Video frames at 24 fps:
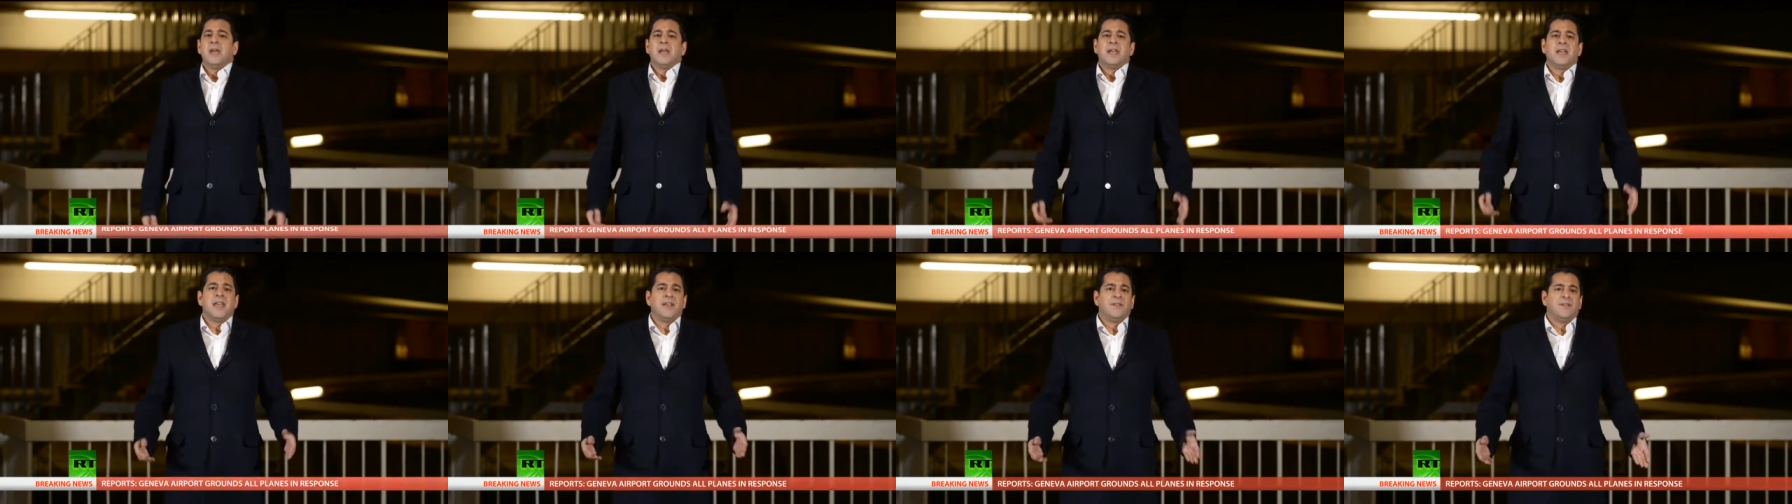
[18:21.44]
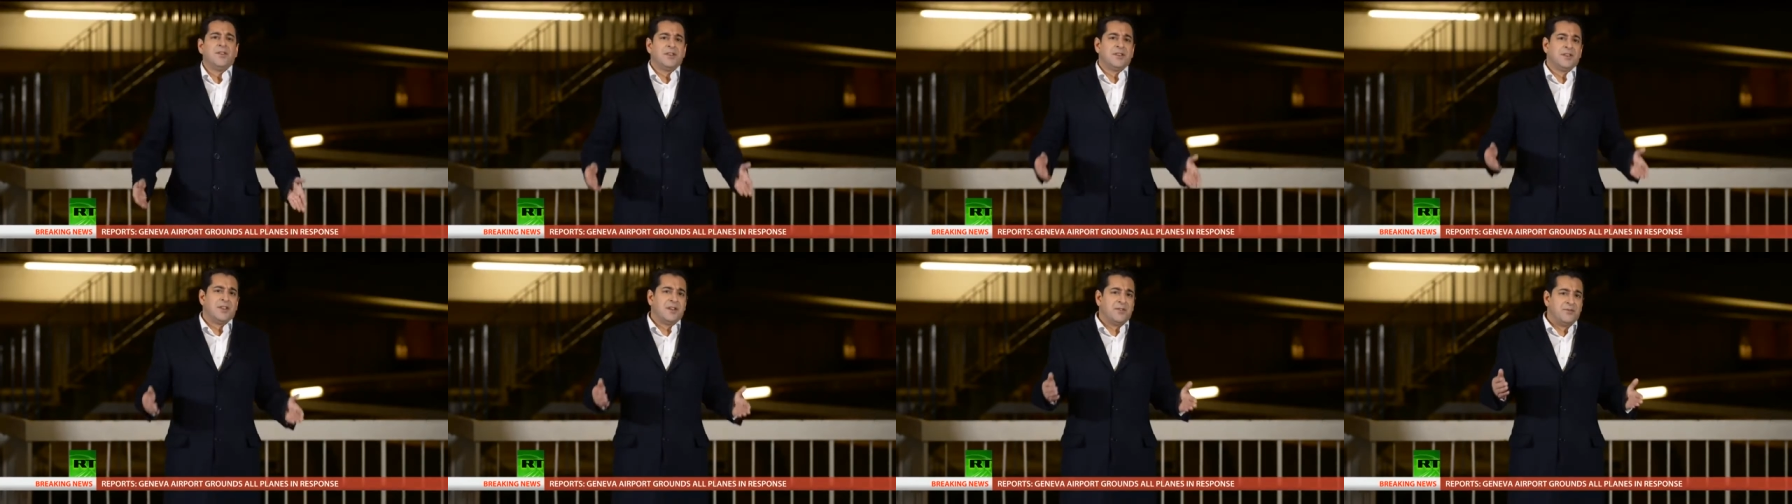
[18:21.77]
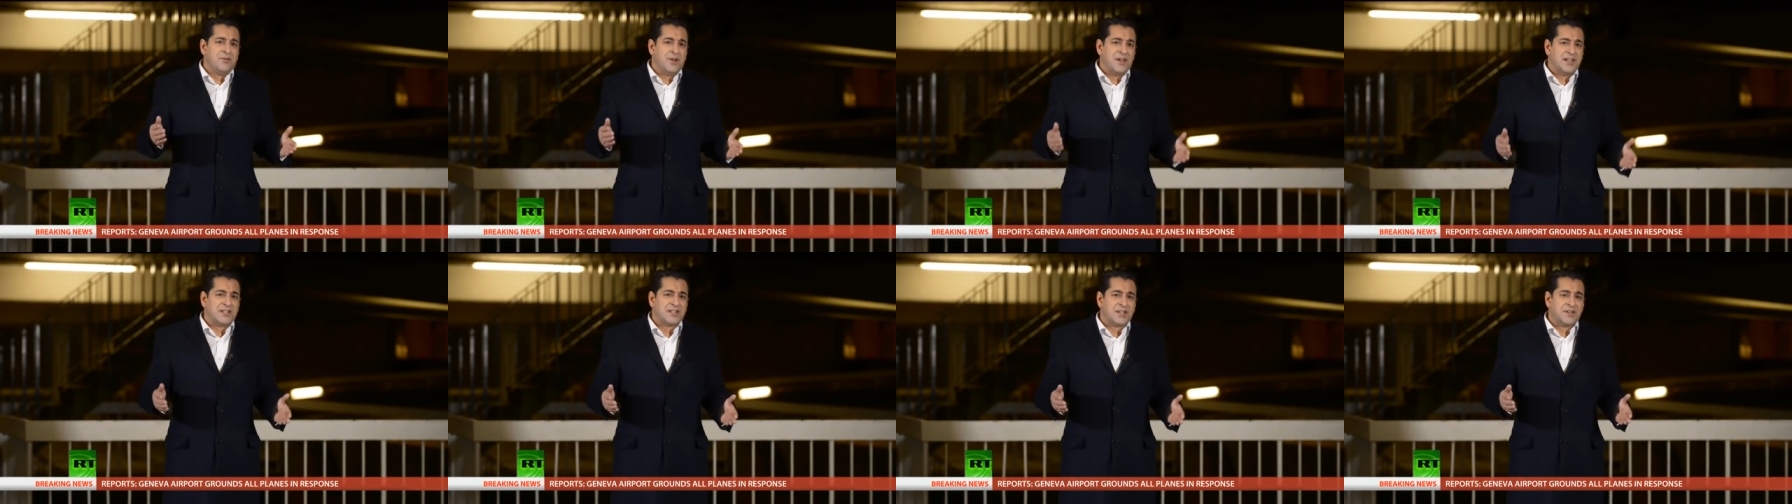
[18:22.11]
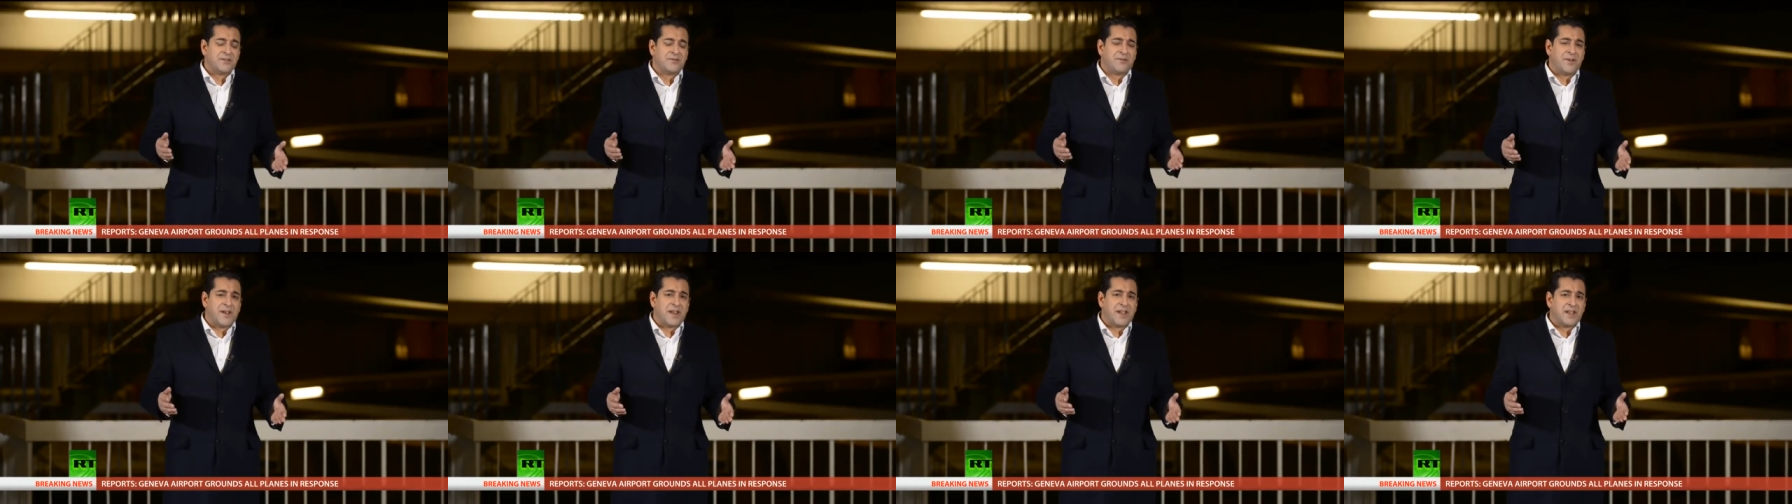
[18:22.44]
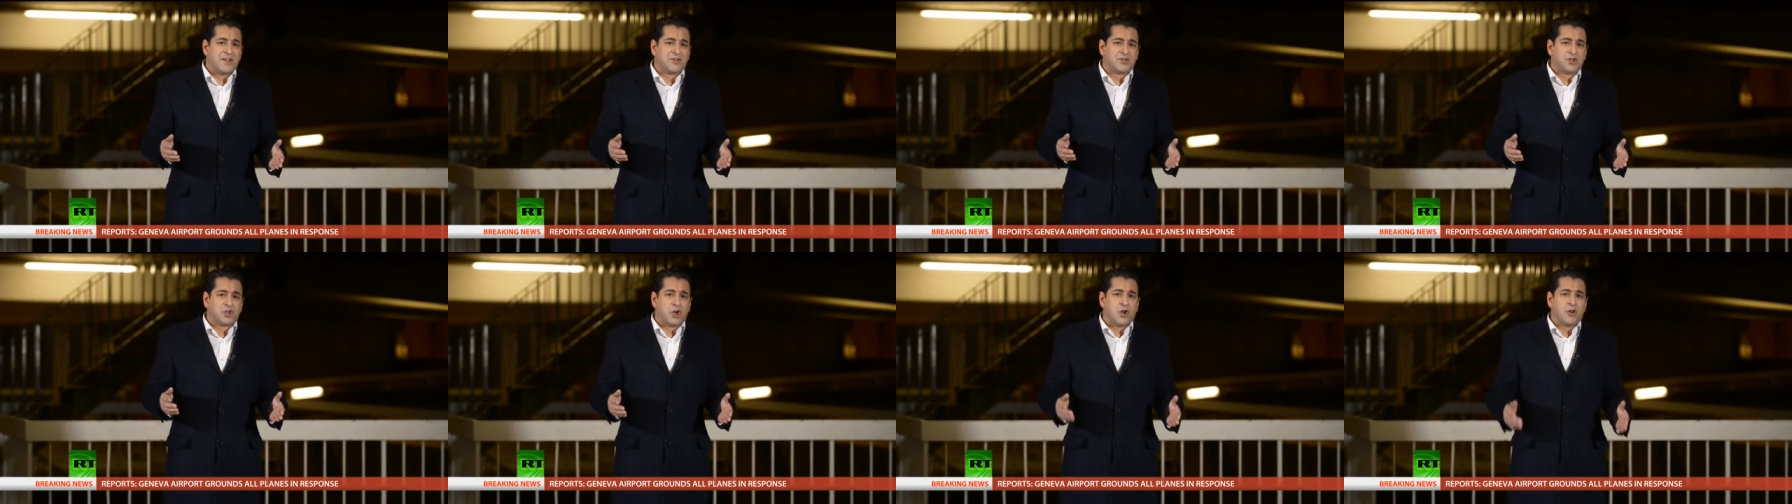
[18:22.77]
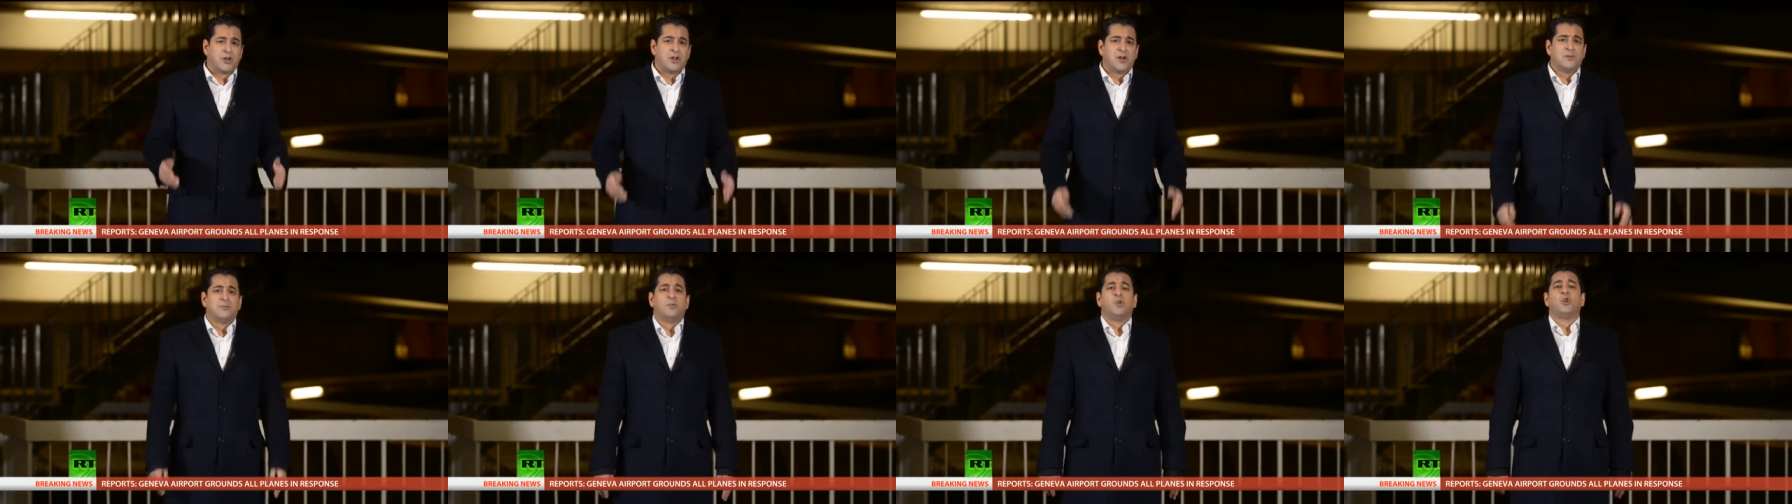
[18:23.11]
Given that recent figures show
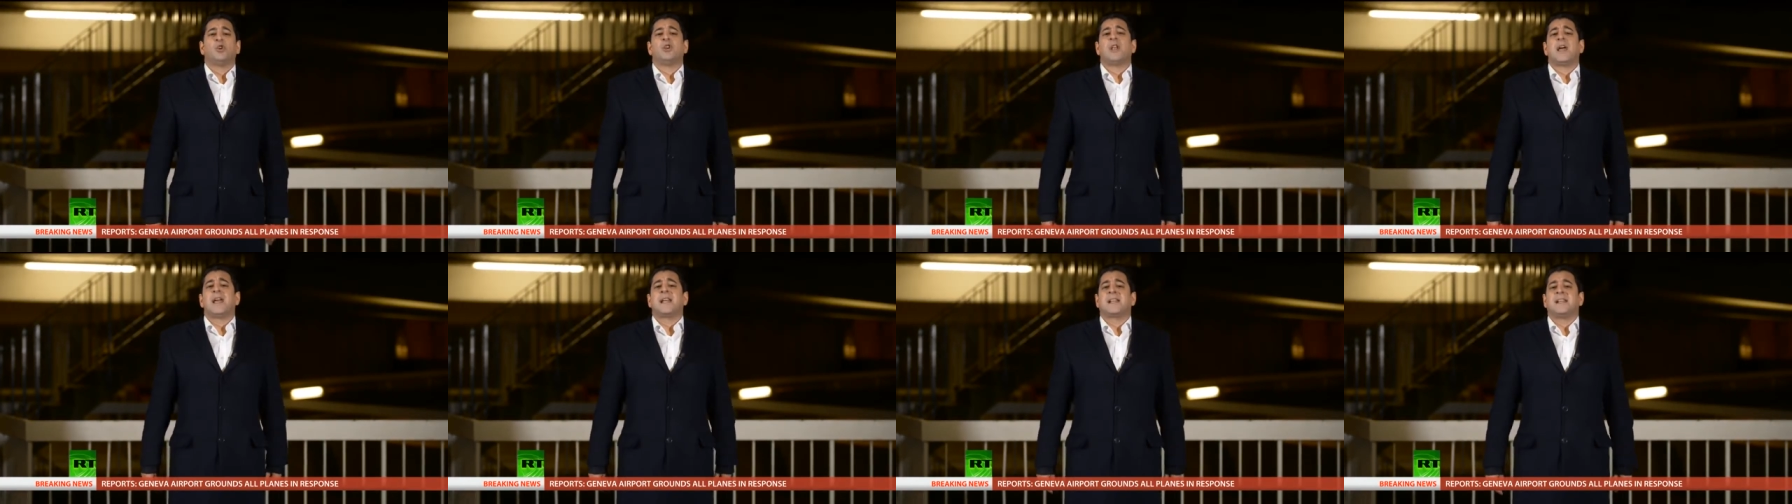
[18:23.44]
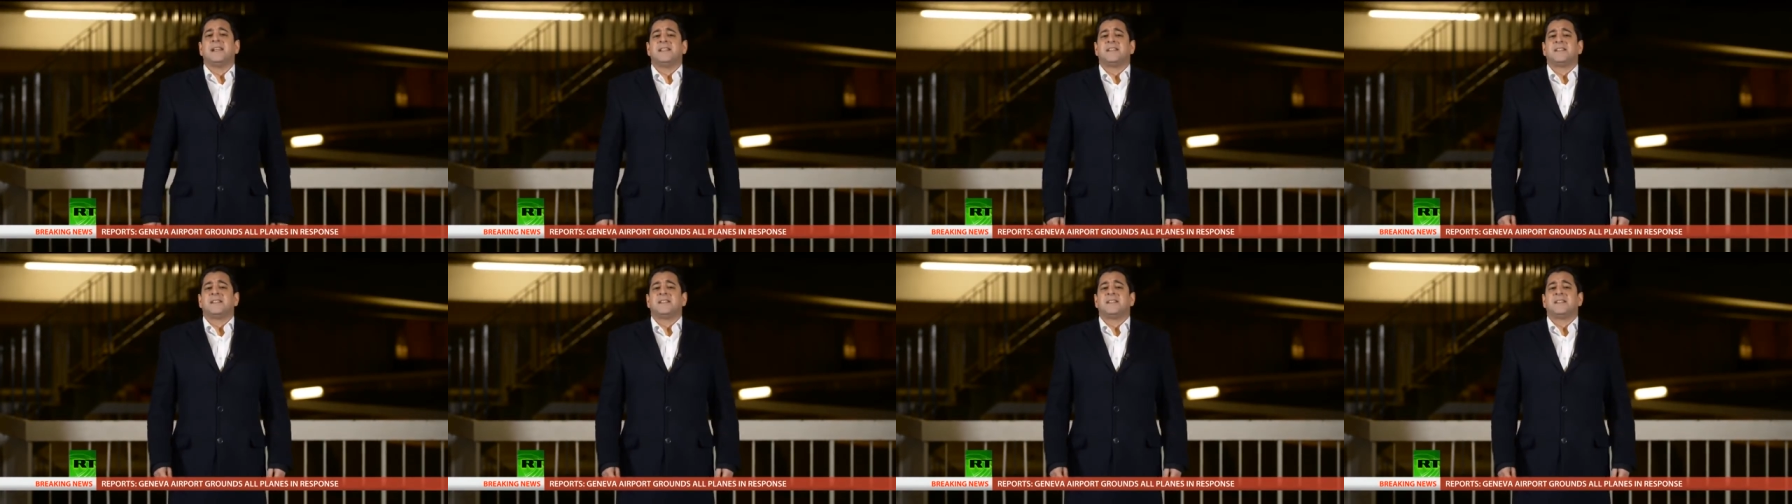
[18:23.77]
you're more likely